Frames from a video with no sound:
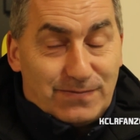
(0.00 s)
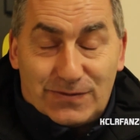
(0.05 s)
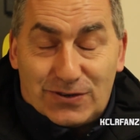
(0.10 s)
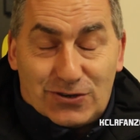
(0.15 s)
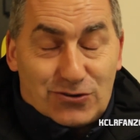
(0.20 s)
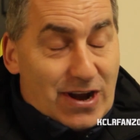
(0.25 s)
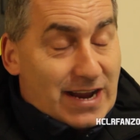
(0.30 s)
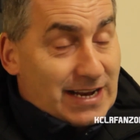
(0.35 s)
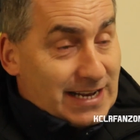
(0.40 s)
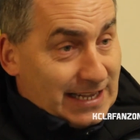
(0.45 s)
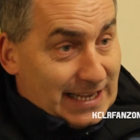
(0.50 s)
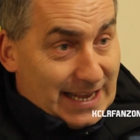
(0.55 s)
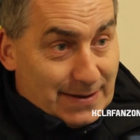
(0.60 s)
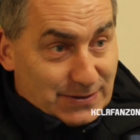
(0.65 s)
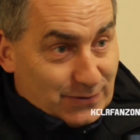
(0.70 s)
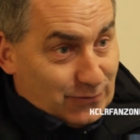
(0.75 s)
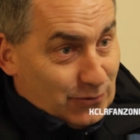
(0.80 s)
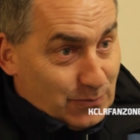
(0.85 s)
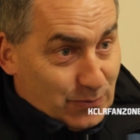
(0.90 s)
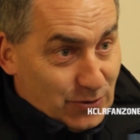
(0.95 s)
cracking games
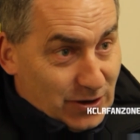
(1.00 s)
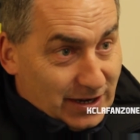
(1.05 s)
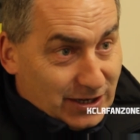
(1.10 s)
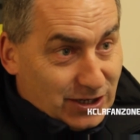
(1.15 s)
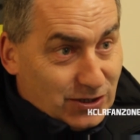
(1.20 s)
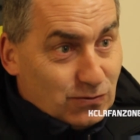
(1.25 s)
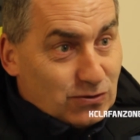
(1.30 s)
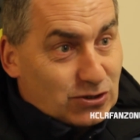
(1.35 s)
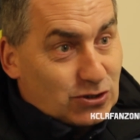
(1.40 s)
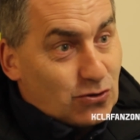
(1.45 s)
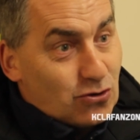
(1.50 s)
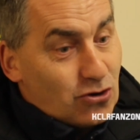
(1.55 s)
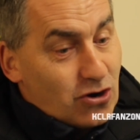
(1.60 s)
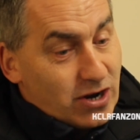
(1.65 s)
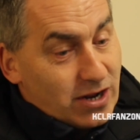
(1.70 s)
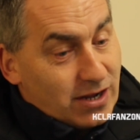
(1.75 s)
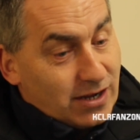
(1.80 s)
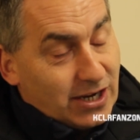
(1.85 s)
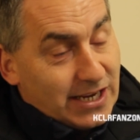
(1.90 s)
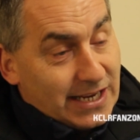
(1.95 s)
of football, huge scoring,
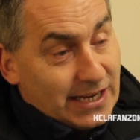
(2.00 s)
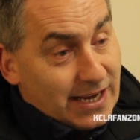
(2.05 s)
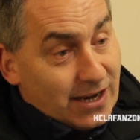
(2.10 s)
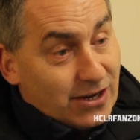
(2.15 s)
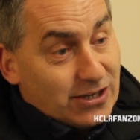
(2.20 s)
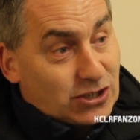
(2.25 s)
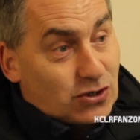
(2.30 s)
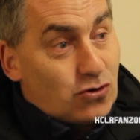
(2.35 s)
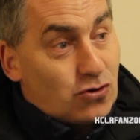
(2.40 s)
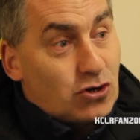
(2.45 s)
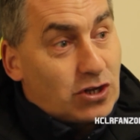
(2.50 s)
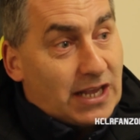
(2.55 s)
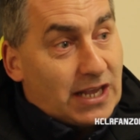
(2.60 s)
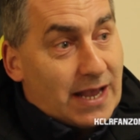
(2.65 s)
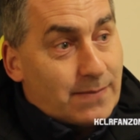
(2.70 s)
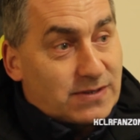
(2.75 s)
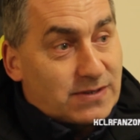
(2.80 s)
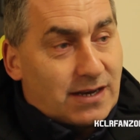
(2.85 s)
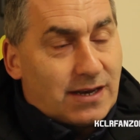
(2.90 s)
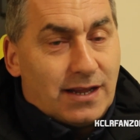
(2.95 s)
high scoring
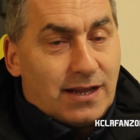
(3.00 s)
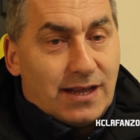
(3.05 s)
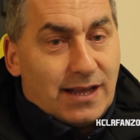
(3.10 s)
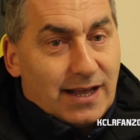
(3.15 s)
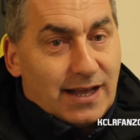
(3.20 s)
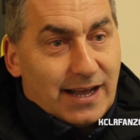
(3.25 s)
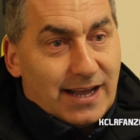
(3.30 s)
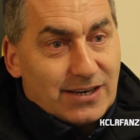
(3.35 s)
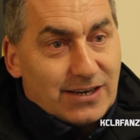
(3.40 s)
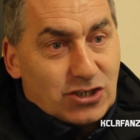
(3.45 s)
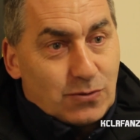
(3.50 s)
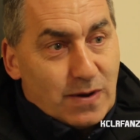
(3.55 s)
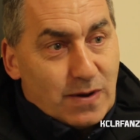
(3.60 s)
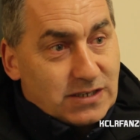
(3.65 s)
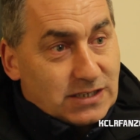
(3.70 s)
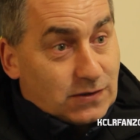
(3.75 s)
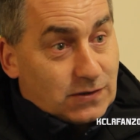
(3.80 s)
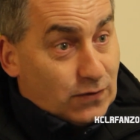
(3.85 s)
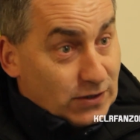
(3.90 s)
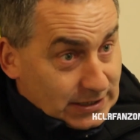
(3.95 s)
games, and
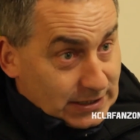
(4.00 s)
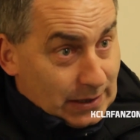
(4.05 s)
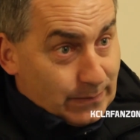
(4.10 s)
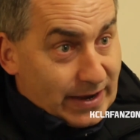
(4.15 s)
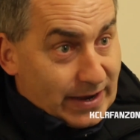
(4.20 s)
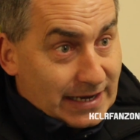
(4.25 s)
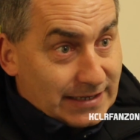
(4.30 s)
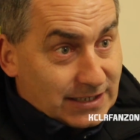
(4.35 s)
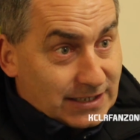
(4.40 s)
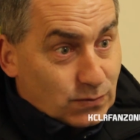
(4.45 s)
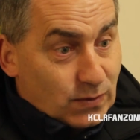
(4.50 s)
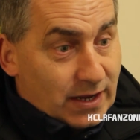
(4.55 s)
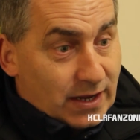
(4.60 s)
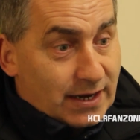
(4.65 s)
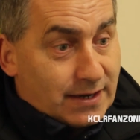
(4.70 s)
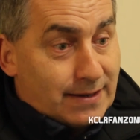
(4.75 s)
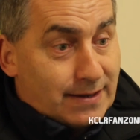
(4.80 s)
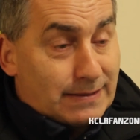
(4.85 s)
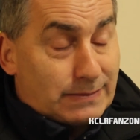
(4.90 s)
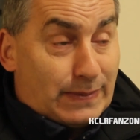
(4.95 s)
tremendous physical battles as well.
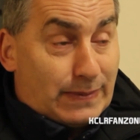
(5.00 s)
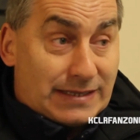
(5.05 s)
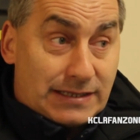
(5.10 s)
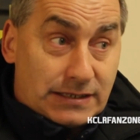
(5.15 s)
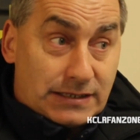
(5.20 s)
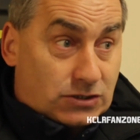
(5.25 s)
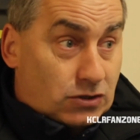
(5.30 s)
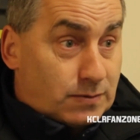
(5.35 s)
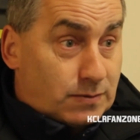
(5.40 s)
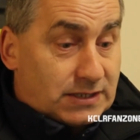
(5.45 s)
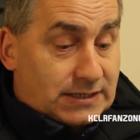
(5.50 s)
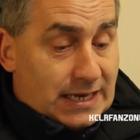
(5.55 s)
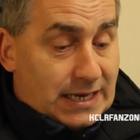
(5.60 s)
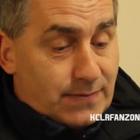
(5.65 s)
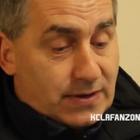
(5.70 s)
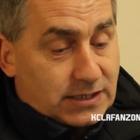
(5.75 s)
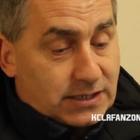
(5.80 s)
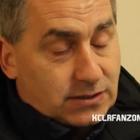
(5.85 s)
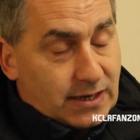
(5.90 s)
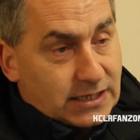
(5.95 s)
And I'm expecting it's going to be the same
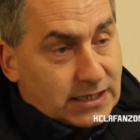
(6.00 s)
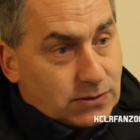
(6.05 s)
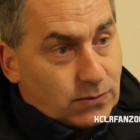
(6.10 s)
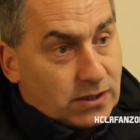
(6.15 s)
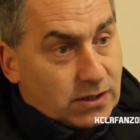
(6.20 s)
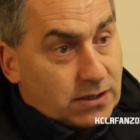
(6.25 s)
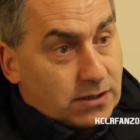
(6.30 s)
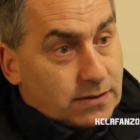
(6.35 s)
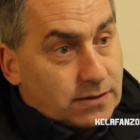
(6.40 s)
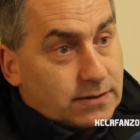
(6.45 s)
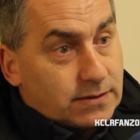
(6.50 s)
next week.